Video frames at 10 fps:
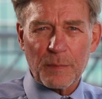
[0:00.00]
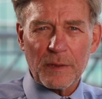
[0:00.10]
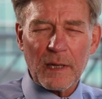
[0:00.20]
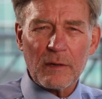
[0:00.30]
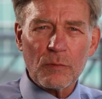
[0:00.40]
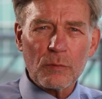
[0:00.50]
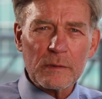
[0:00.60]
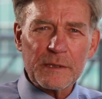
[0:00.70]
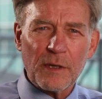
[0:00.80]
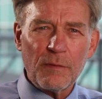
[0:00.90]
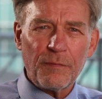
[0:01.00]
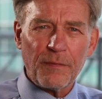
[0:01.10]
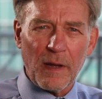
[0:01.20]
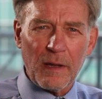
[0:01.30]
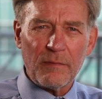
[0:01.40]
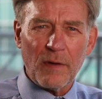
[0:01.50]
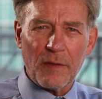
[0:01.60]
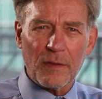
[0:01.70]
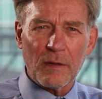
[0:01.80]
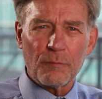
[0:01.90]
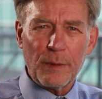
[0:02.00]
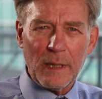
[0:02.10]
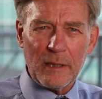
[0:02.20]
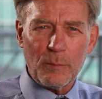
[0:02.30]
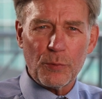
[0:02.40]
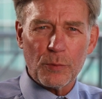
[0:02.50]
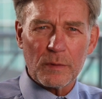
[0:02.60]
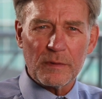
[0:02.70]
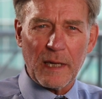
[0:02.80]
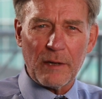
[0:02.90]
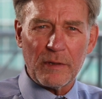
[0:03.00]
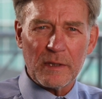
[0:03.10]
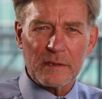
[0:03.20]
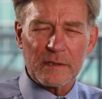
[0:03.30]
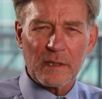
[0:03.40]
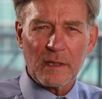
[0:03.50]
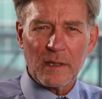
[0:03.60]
But there are also five other really important areas